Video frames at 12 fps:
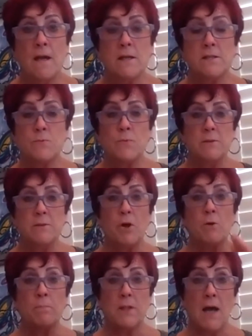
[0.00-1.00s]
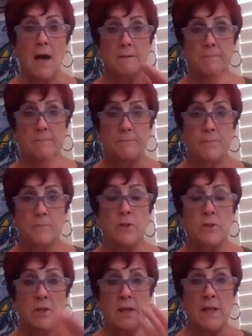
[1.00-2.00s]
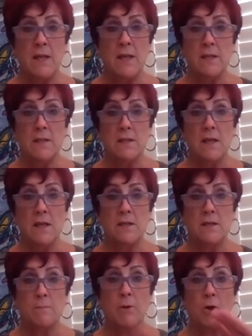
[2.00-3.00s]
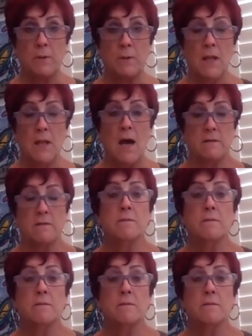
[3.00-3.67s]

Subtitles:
It's when you burp a lot, when you eat and you burp a lot.